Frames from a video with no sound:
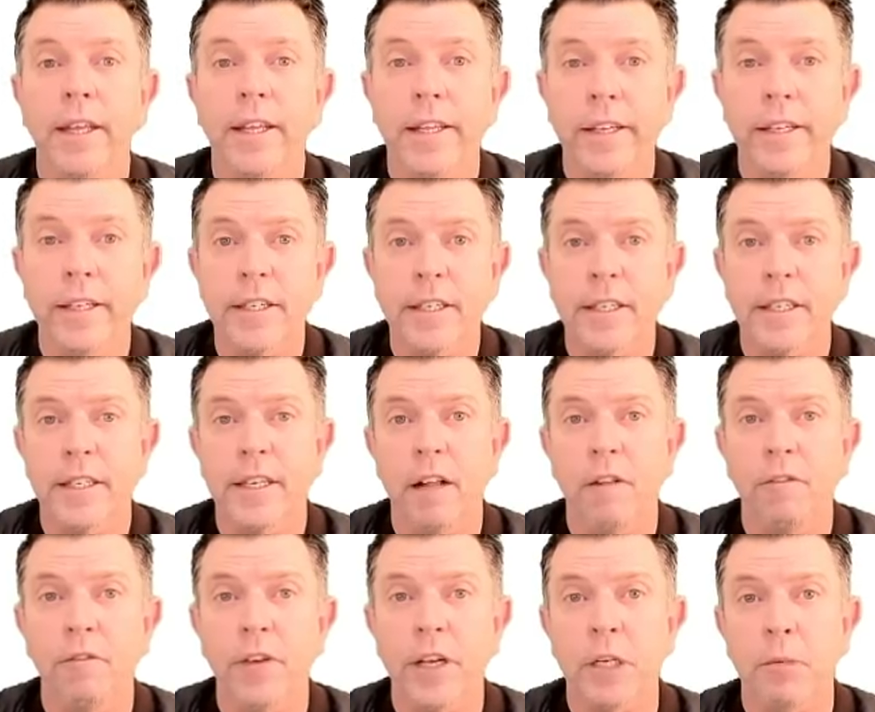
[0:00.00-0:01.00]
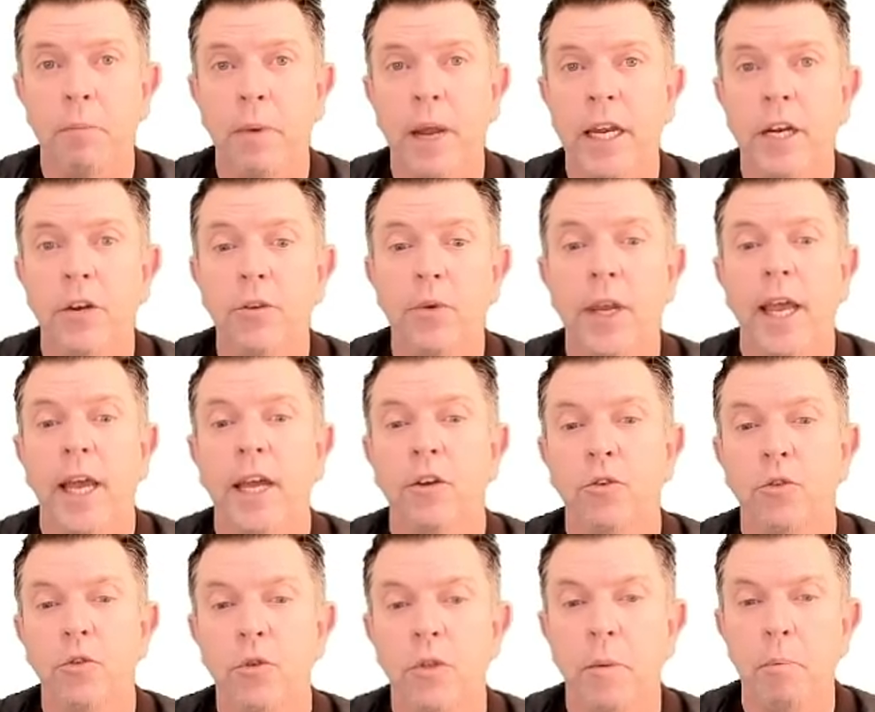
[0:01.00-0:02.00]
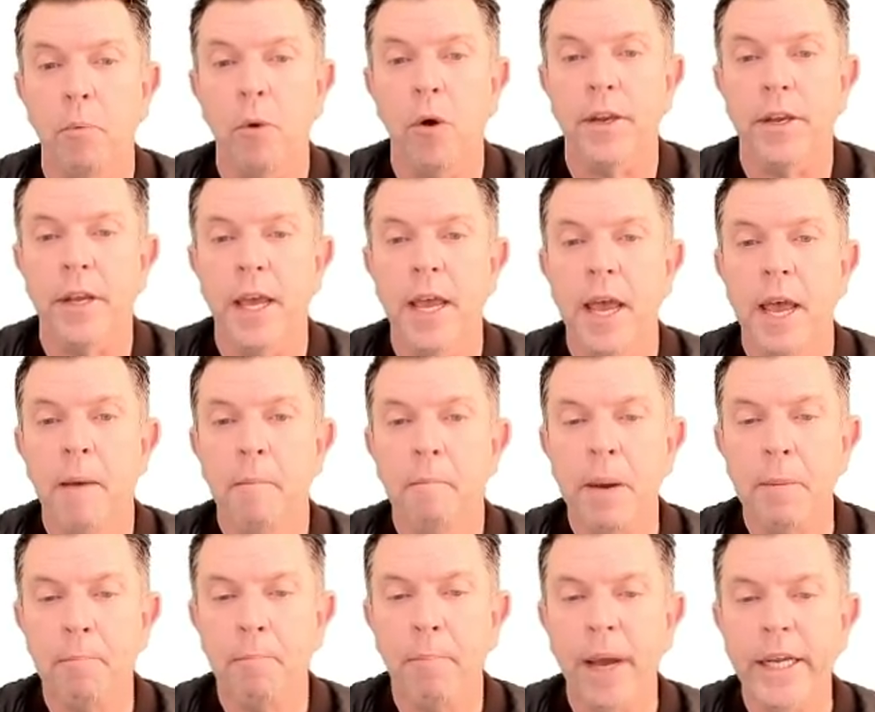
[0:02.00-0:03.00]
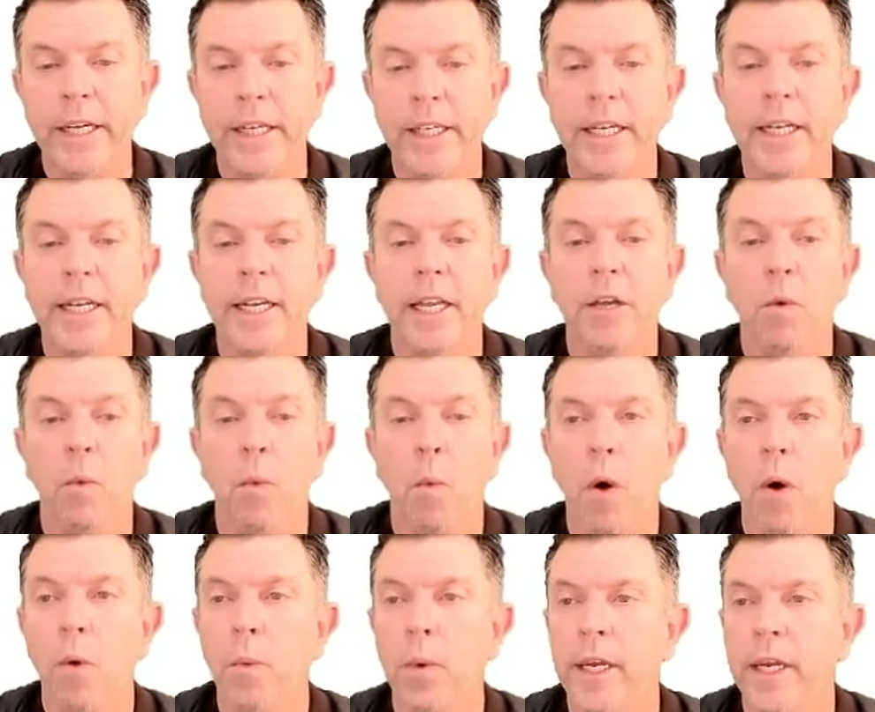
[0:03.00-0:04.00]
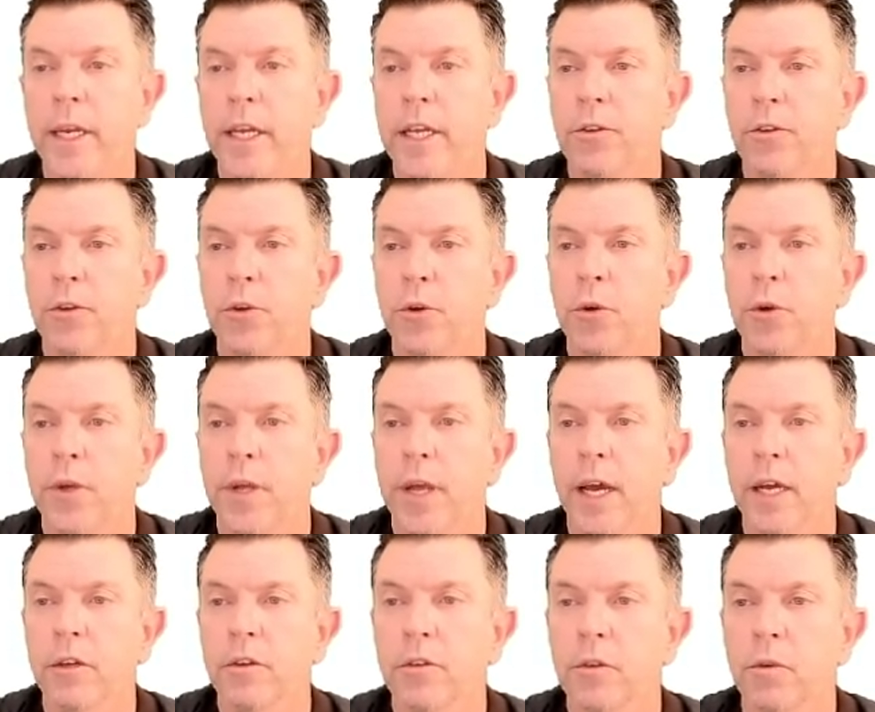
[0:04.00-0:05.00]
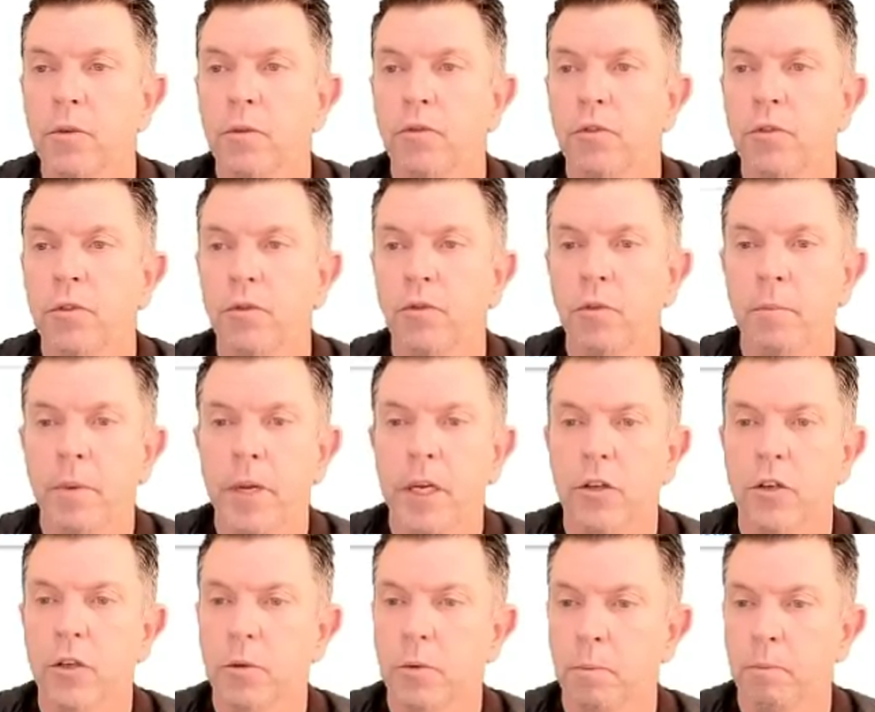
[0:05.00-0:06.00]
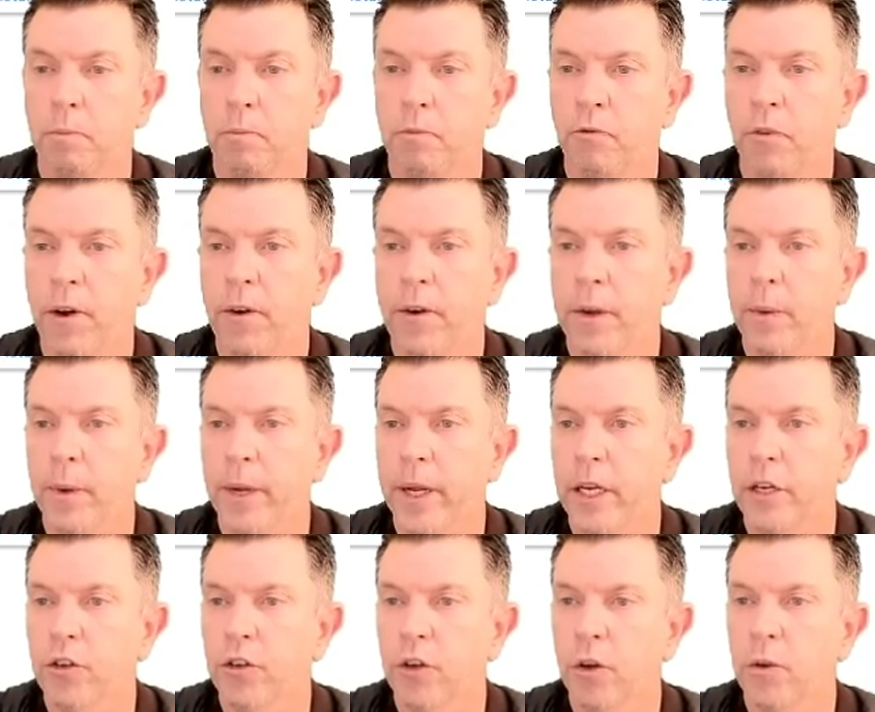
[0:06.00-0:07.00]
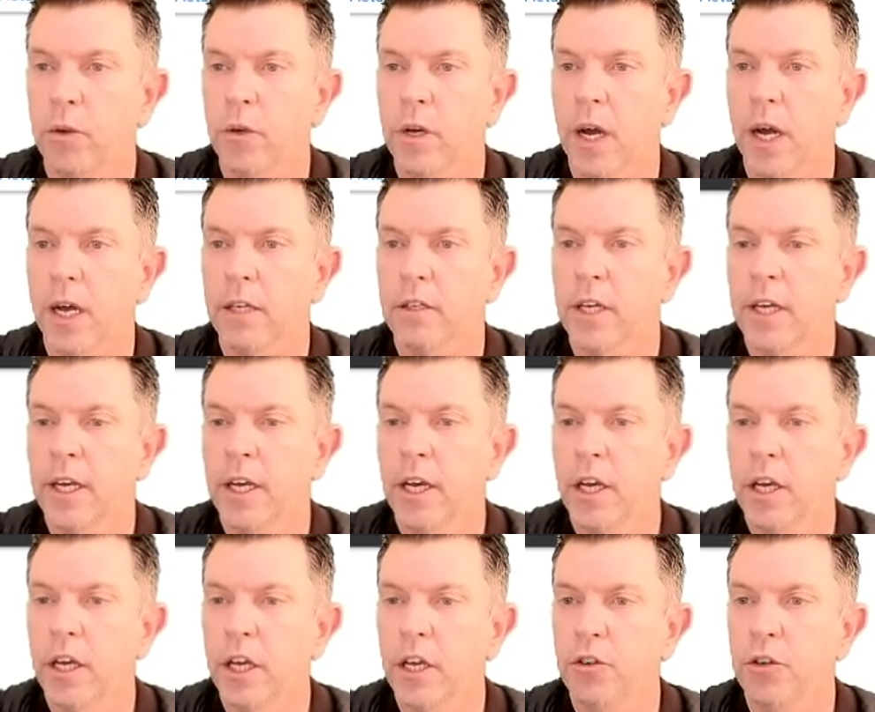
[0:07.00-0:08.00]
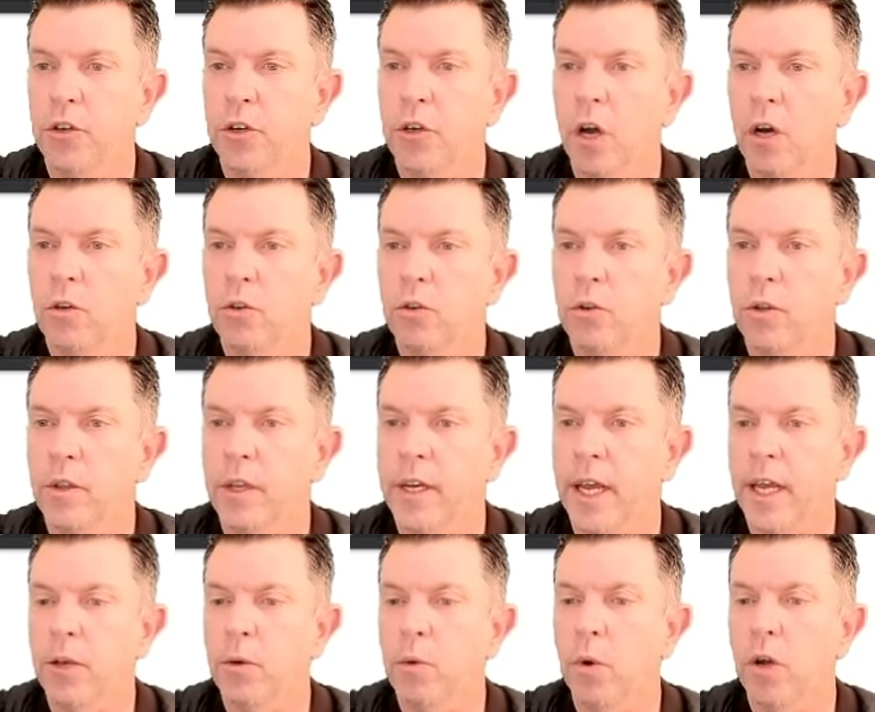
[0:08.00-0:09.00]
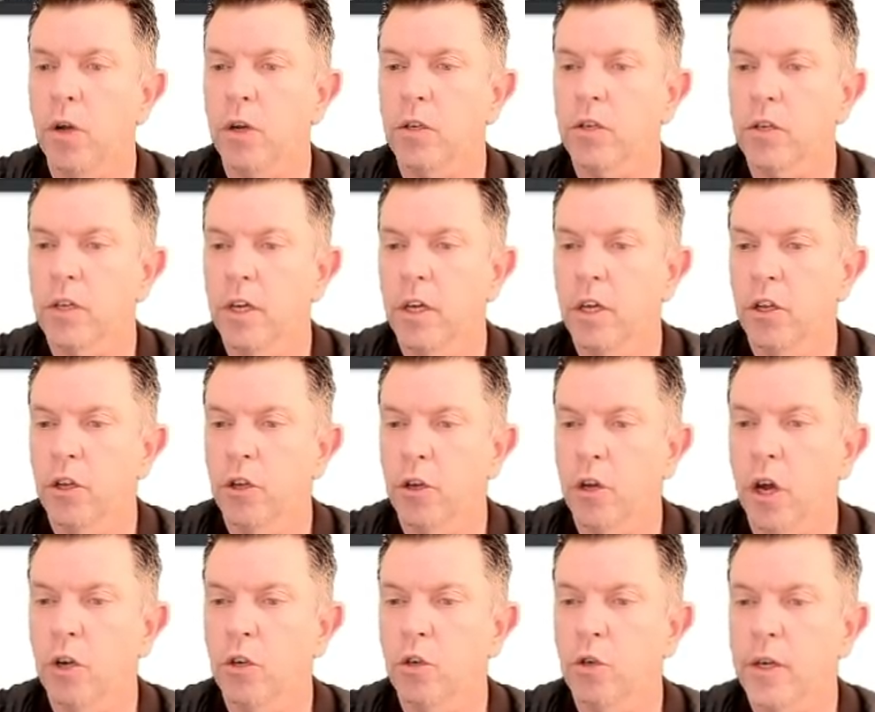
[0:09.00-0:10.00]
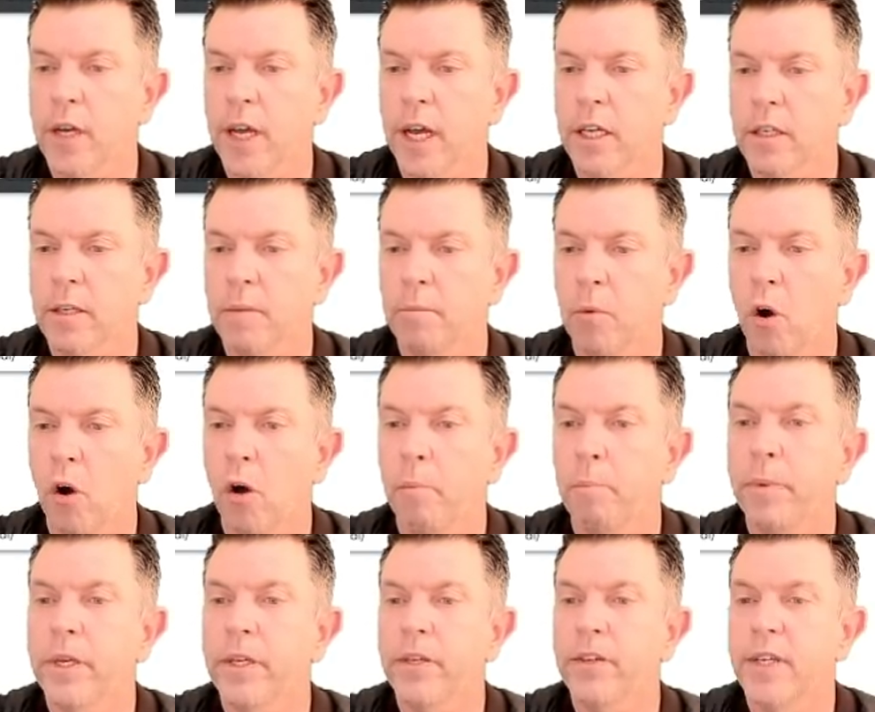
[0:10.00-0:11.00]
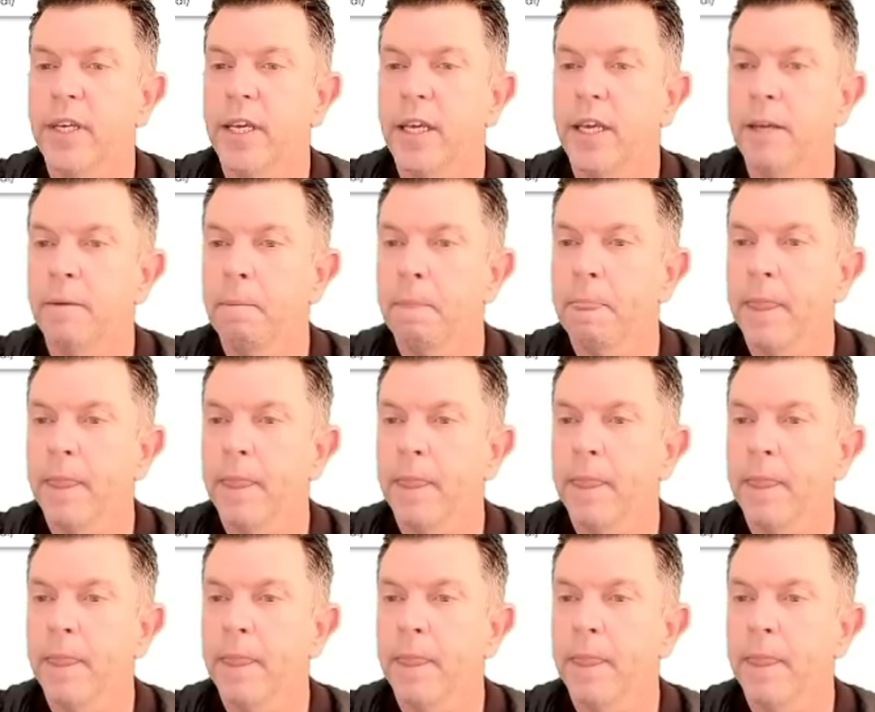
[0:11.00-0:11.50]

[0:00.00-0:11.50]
self-explanatory and to the point. But basically, what we need to do here, for me to just very quickly show you guys, is you go to the networks, you go to custom RPC,